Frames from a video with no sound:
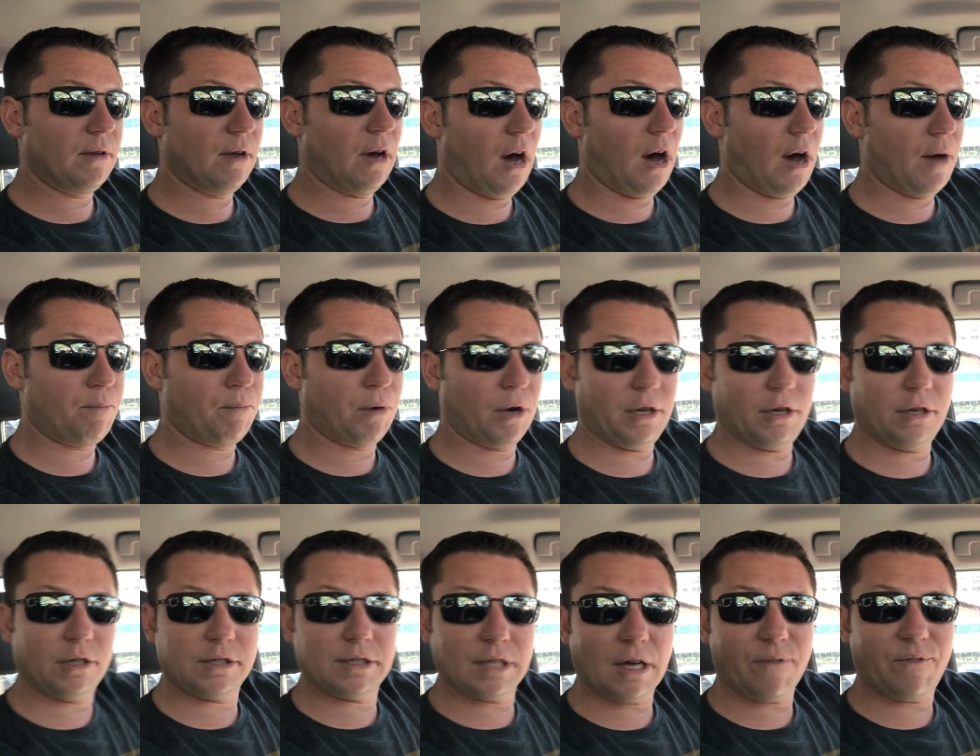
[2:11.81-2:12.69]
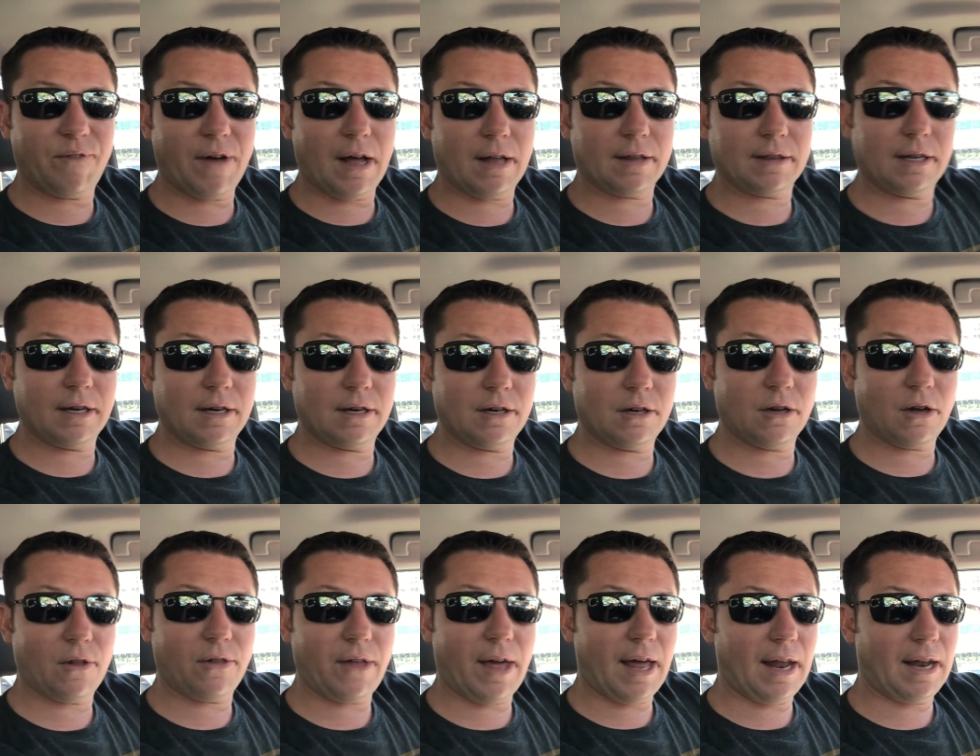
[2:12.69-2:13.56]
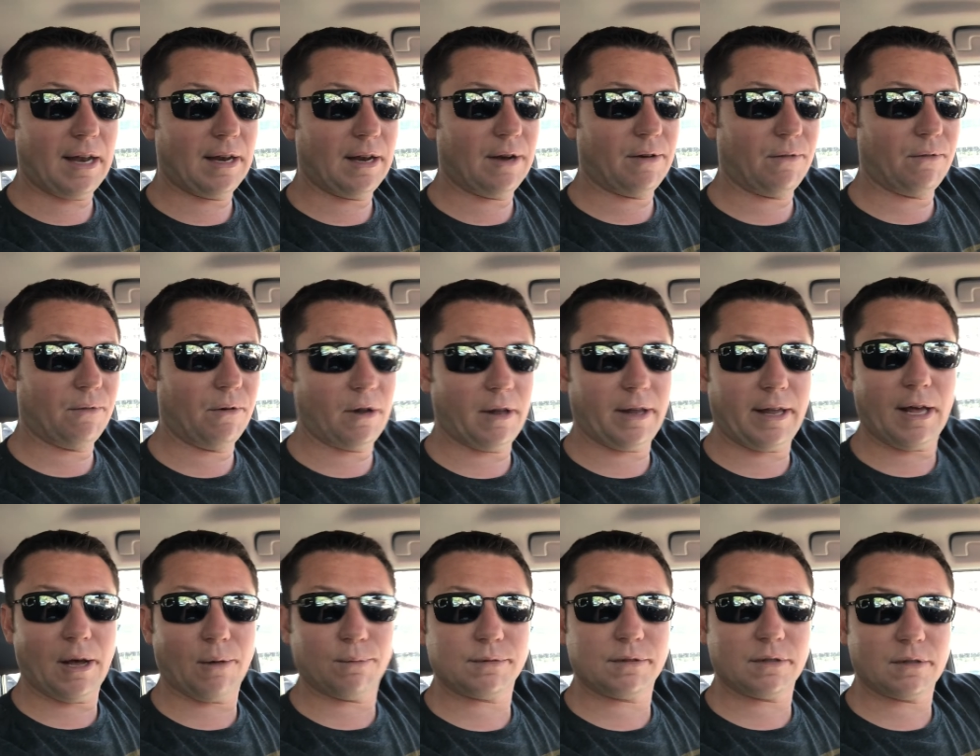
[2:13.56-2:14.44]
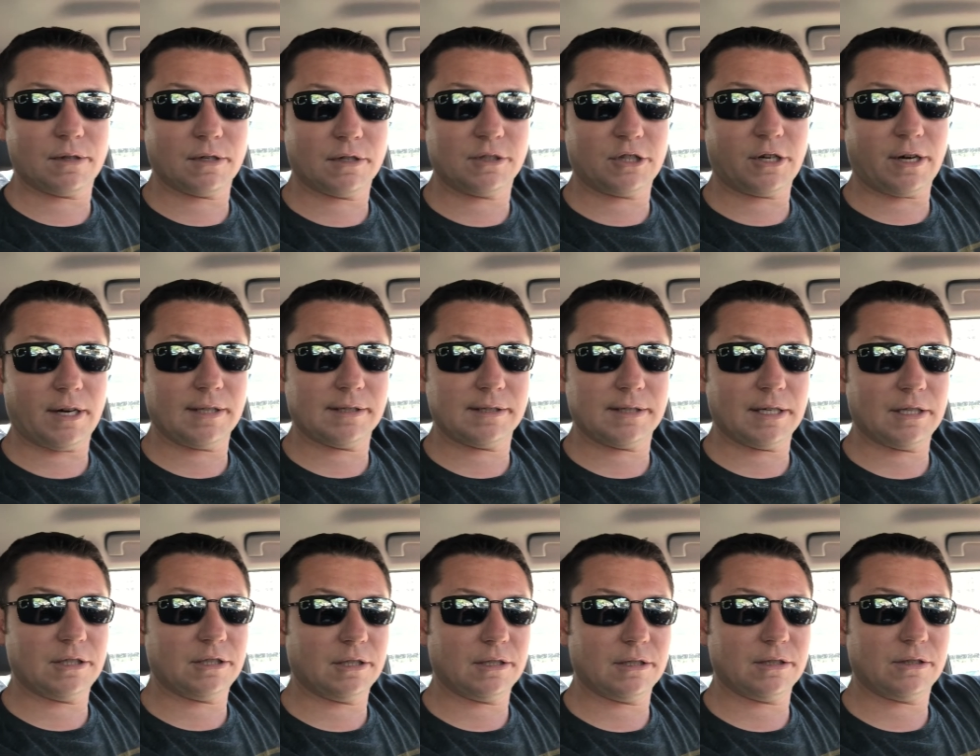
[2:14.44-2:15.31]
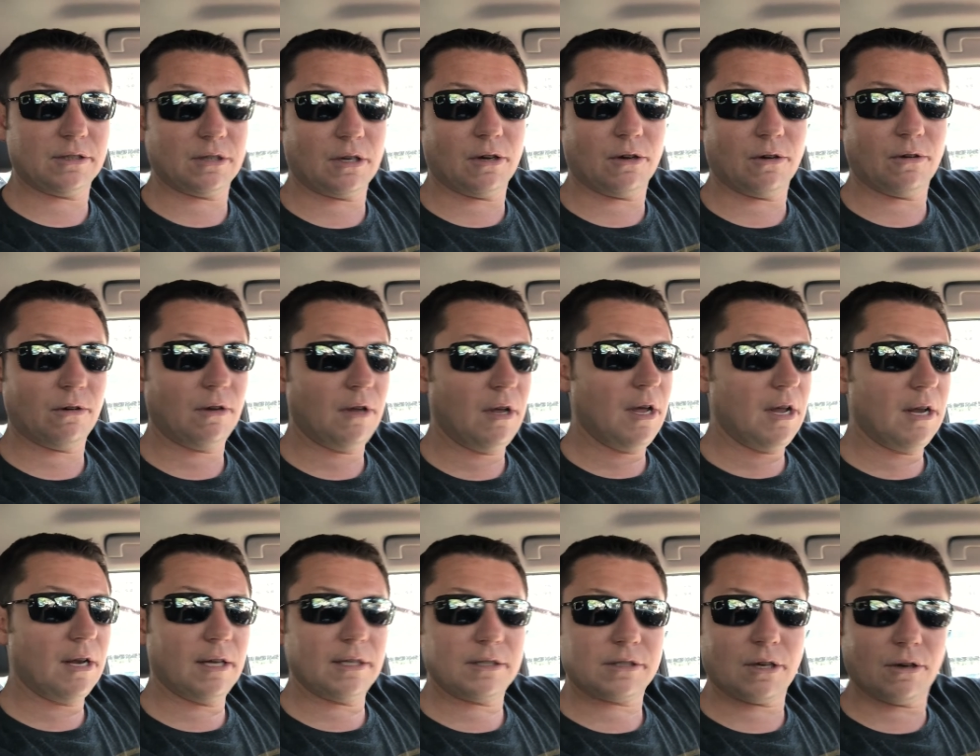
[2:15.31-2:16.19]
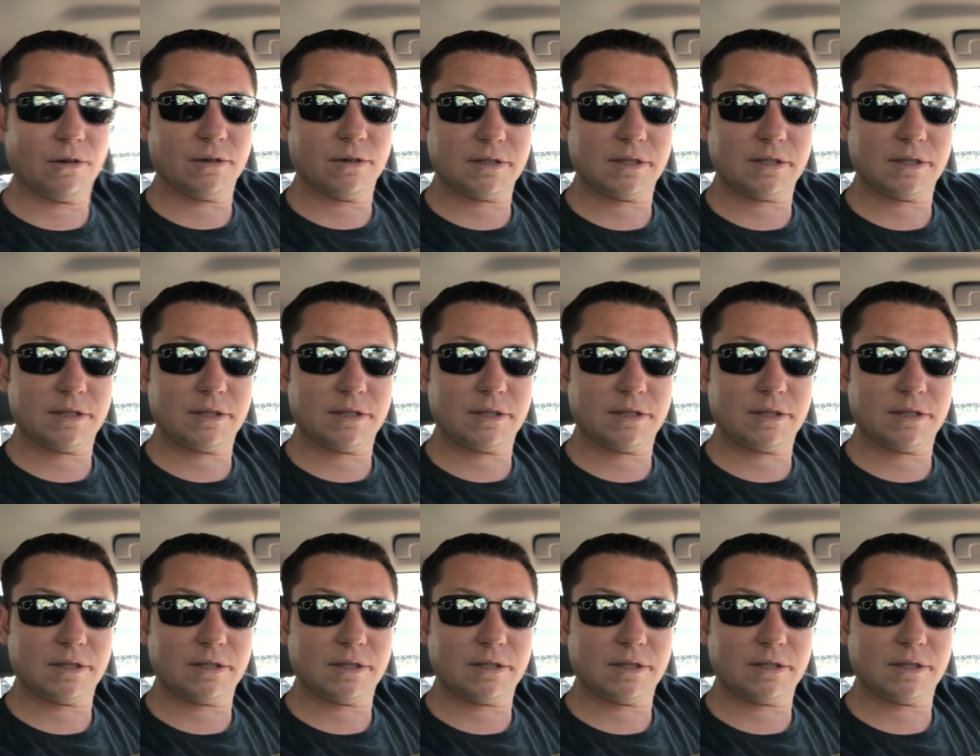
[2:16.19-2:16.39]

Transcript: uh, put yourself out there and all that, and it really helps with the transition. So let's go